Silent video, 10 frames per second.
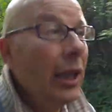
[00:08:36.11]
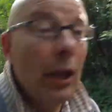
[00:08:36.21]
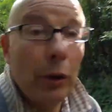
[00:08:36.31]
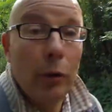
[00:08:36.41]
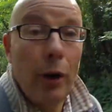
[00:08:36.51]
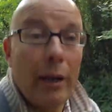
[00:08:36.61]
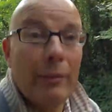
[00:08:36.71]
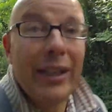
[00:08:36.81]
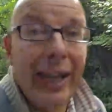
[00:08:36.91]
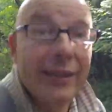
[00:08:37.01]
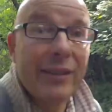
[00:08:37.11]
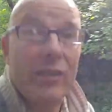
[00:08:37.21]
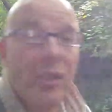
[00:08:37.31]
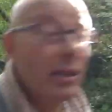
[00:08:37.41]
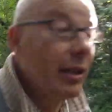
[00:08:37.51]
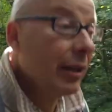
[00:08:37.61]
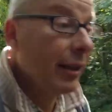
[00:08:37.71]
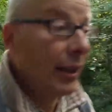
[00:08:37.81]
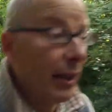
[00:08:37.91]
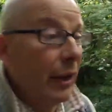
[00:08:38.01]
a crime against
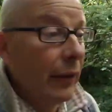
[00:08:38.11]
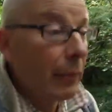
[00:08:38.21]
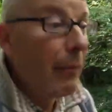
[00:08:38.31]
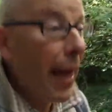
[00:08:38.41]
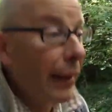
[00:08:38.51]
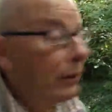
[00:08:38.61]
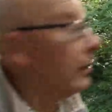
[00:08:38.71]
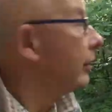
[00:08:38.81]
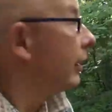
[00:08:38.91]
the mail,